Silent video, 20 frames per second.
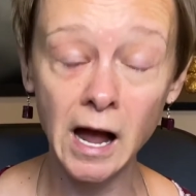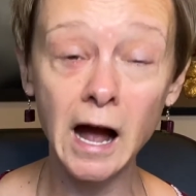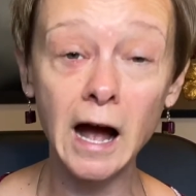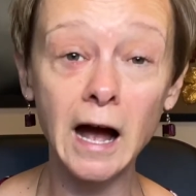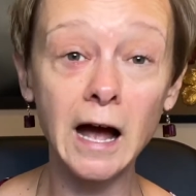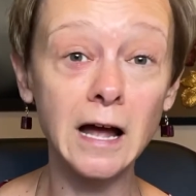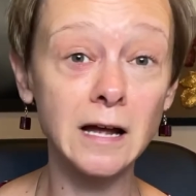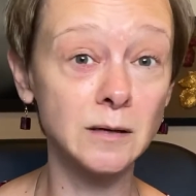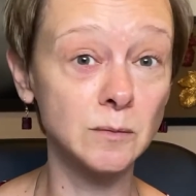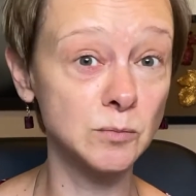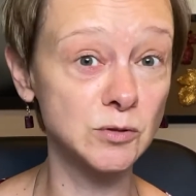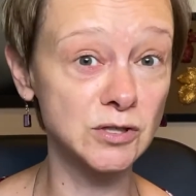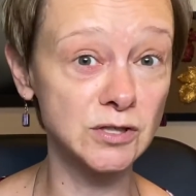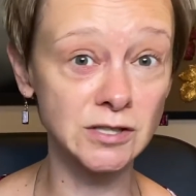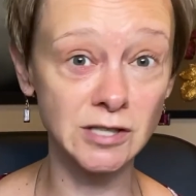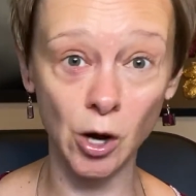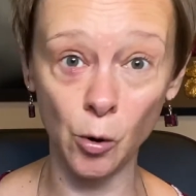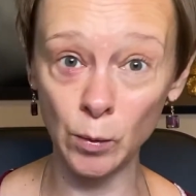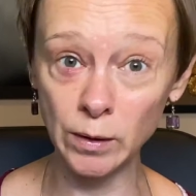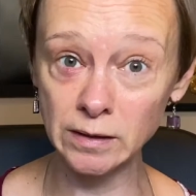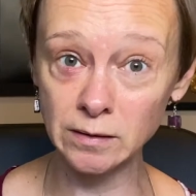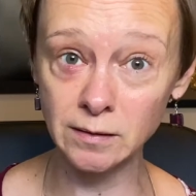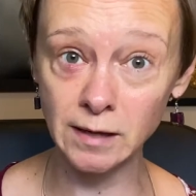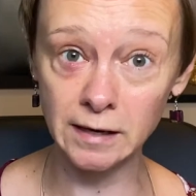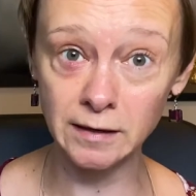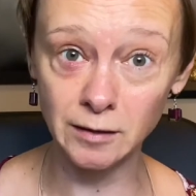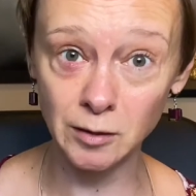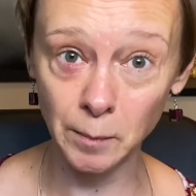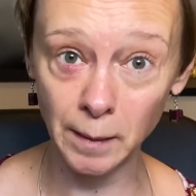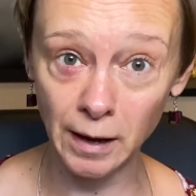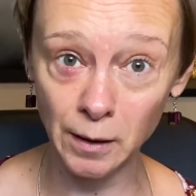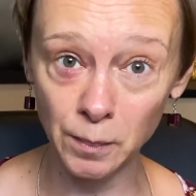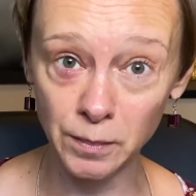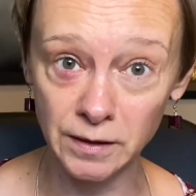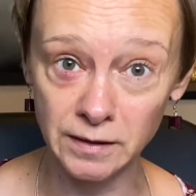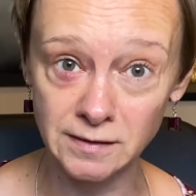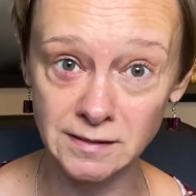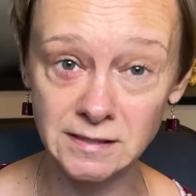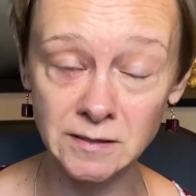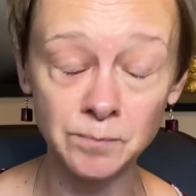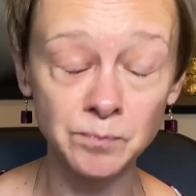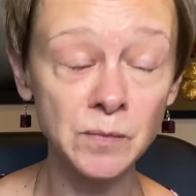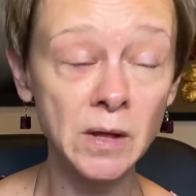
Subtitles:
I am so excited about this.